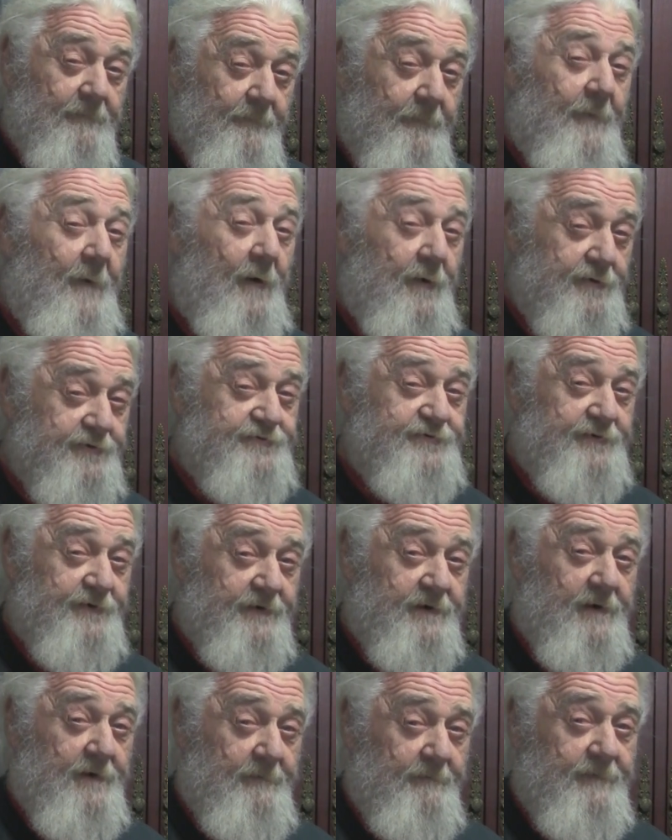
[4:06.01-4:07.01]

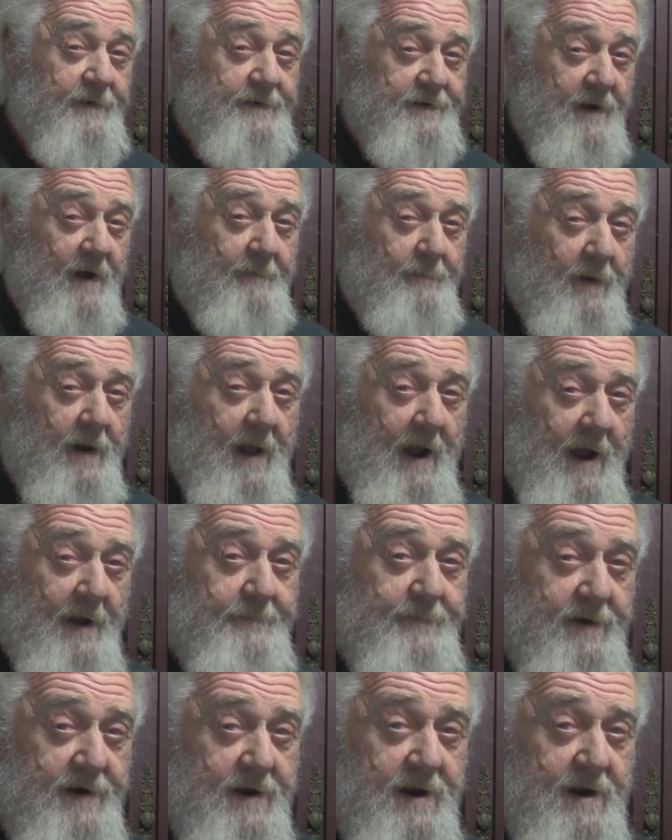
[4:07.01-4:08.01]
version of the double
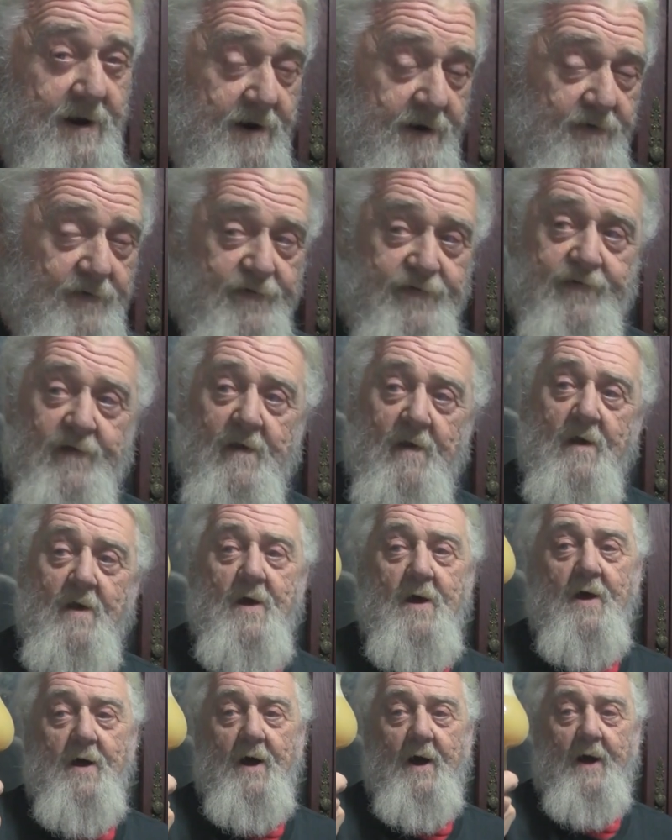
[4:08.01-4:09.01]
IPAs
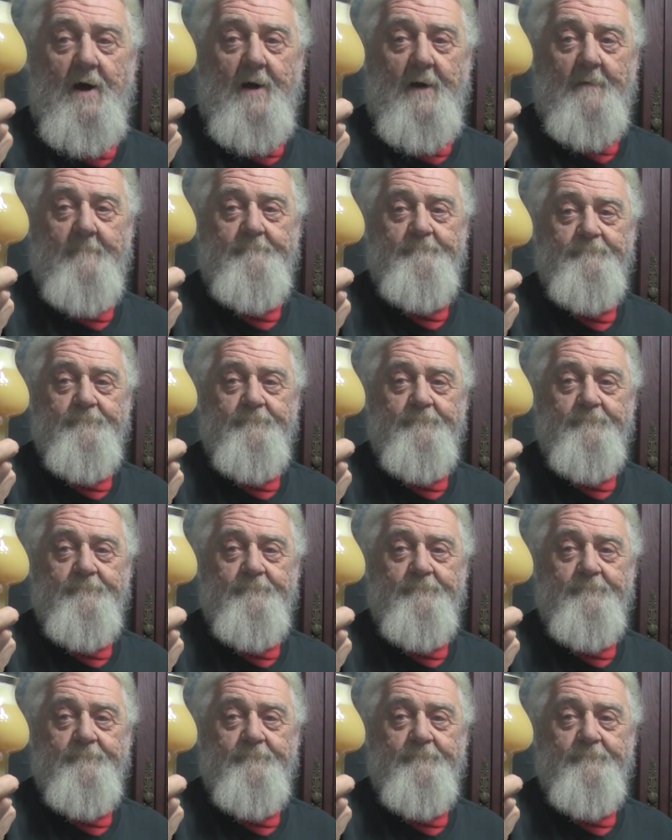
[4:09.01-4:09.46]
uh,